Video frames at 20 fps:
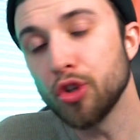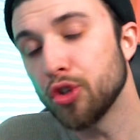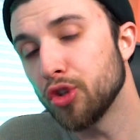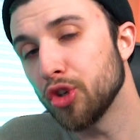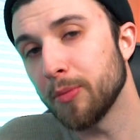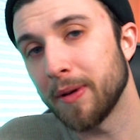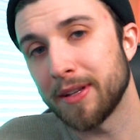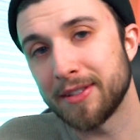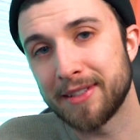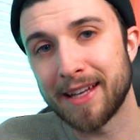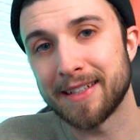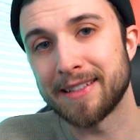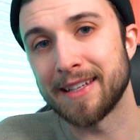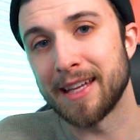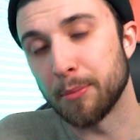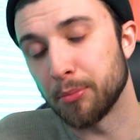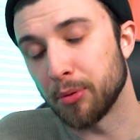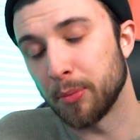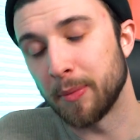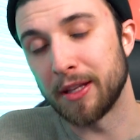YouTube has yet to
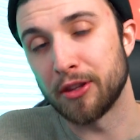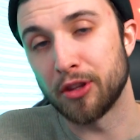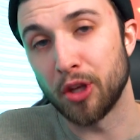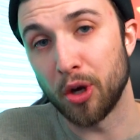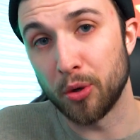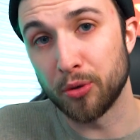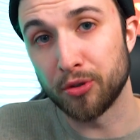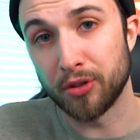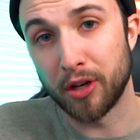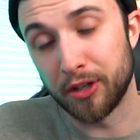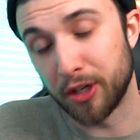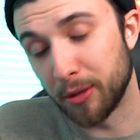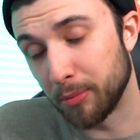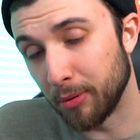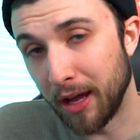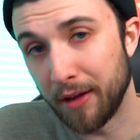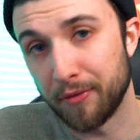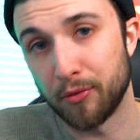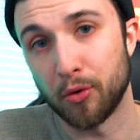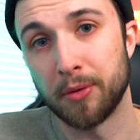implement those on their
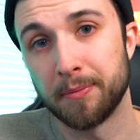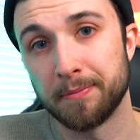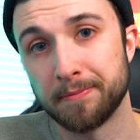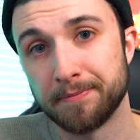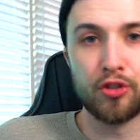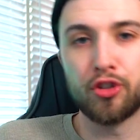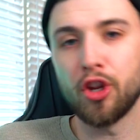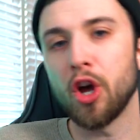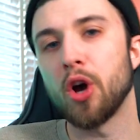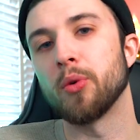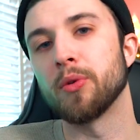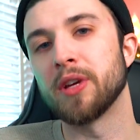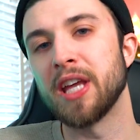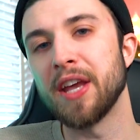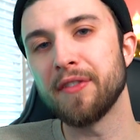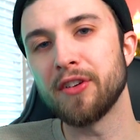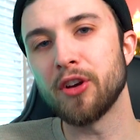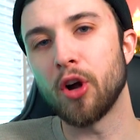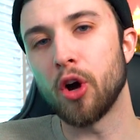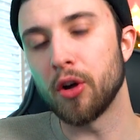platform. So
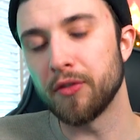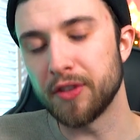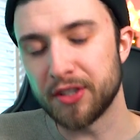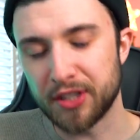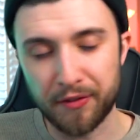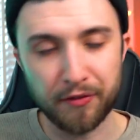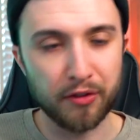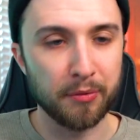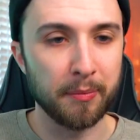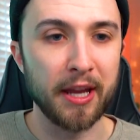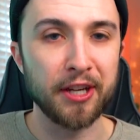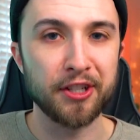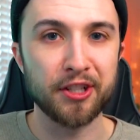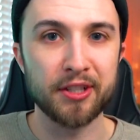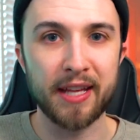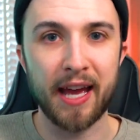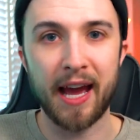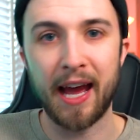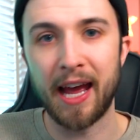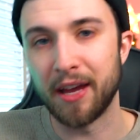given all this
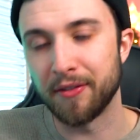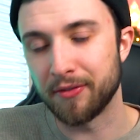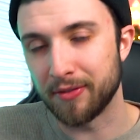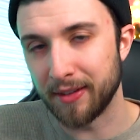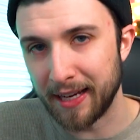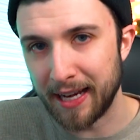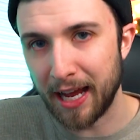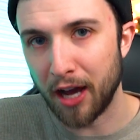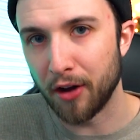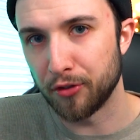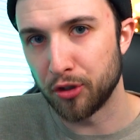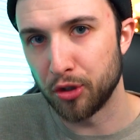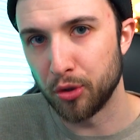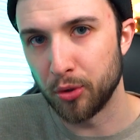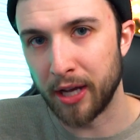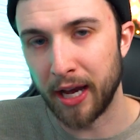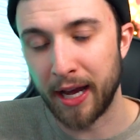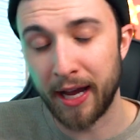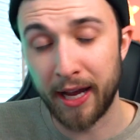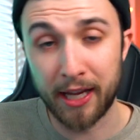information that I have laid out to
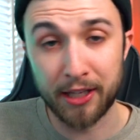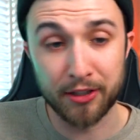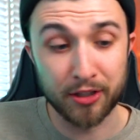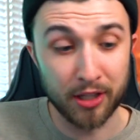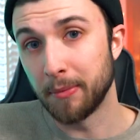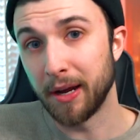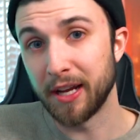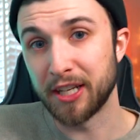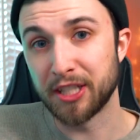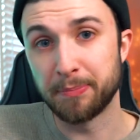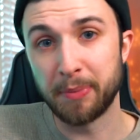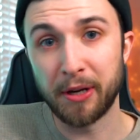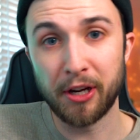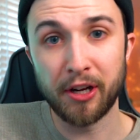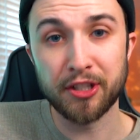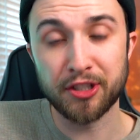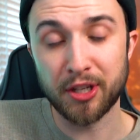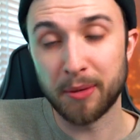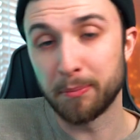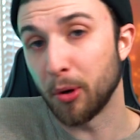you guys, my
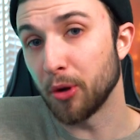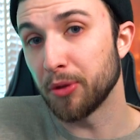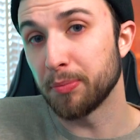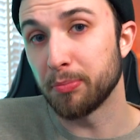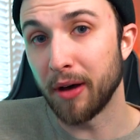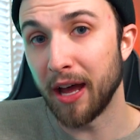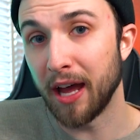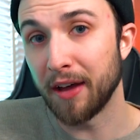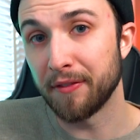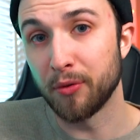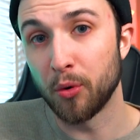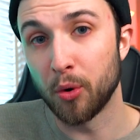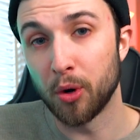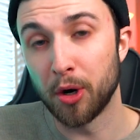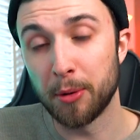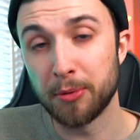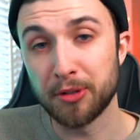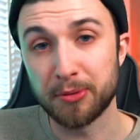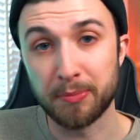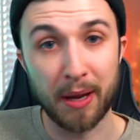experience on both
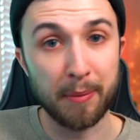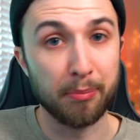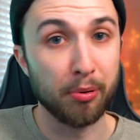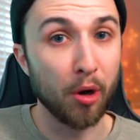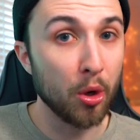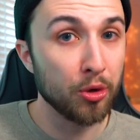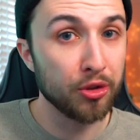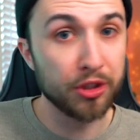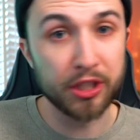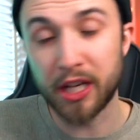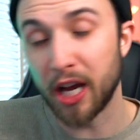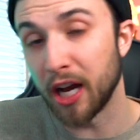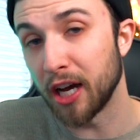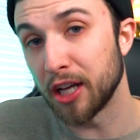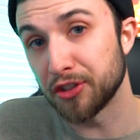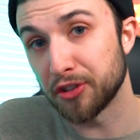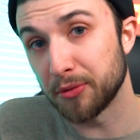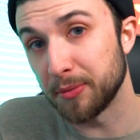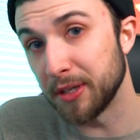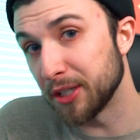platforms, my pros and
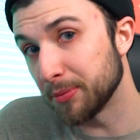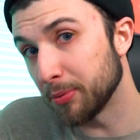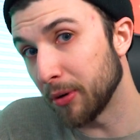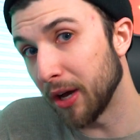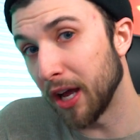cons from each